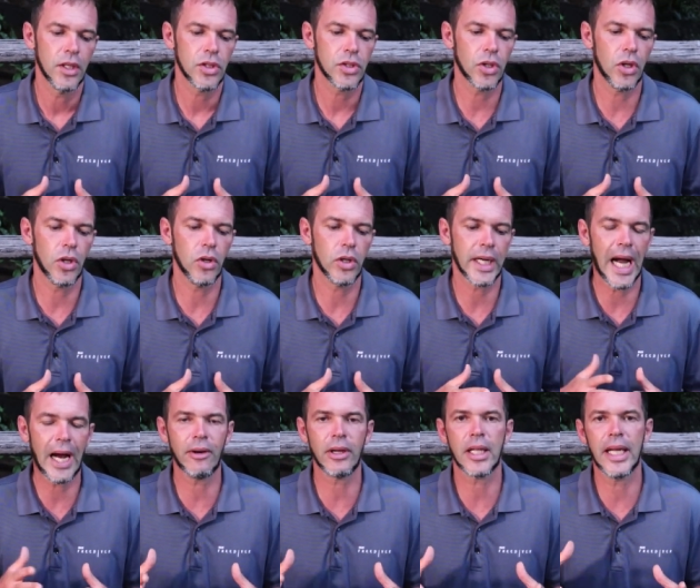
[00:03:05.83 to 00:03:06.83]
So
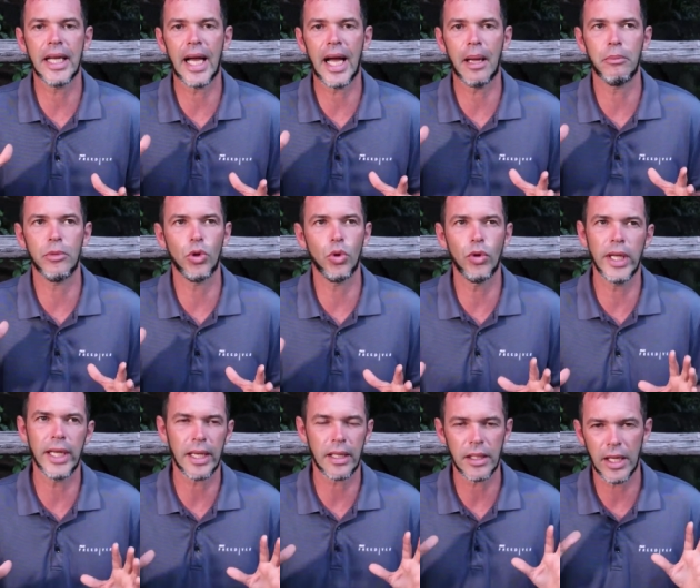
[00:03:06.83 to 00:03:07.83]
currently I'm
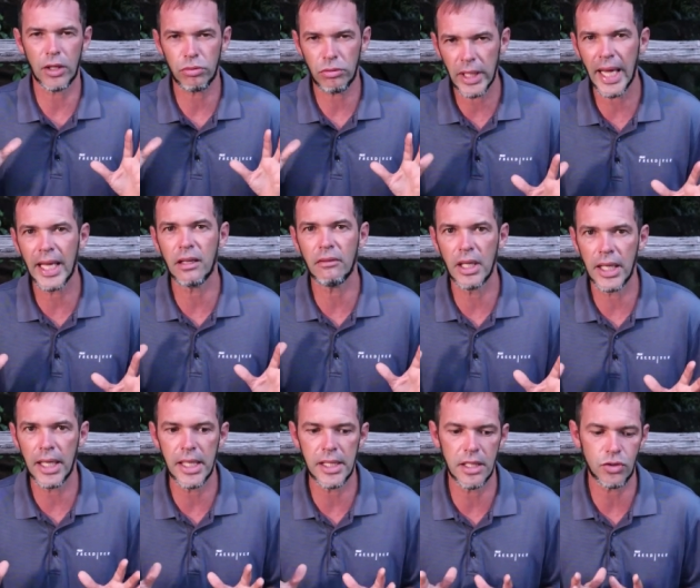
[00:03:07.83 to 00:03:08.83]
doing like relatively
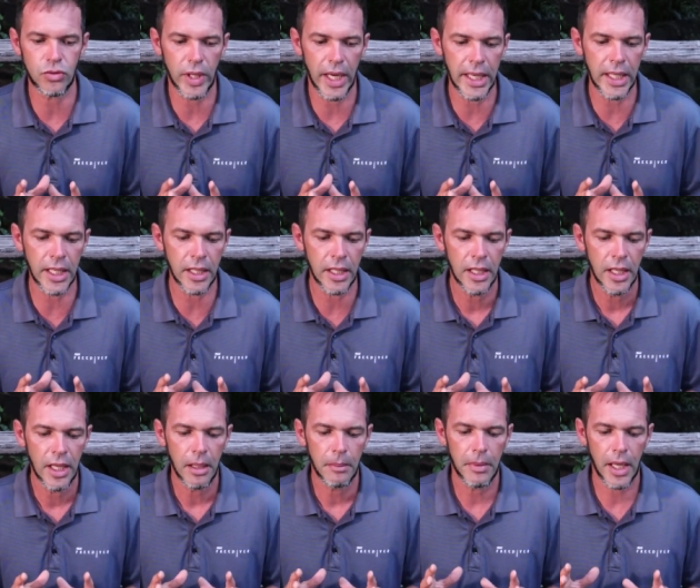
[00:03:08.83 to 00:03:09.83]
easy training,
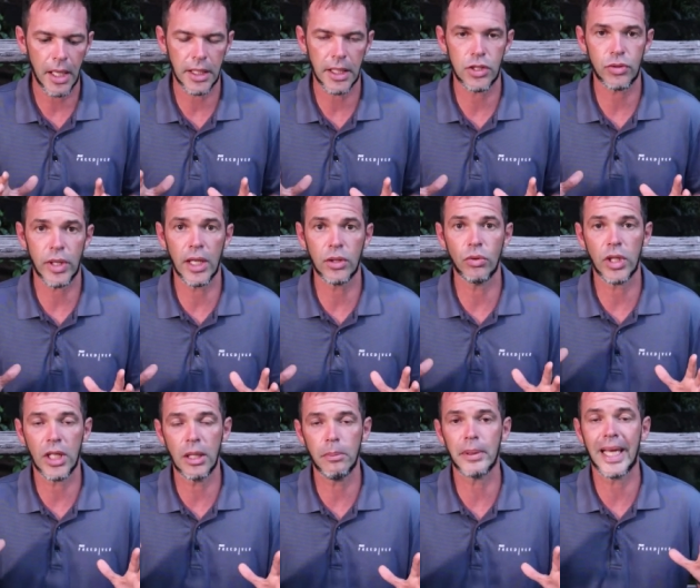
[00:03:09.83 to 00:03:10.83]
but I try to
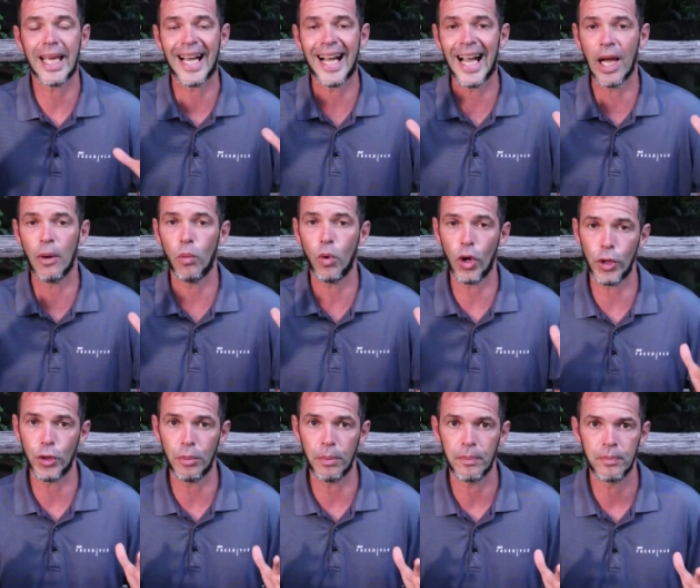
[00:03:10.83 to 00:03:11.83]
keep like high volume.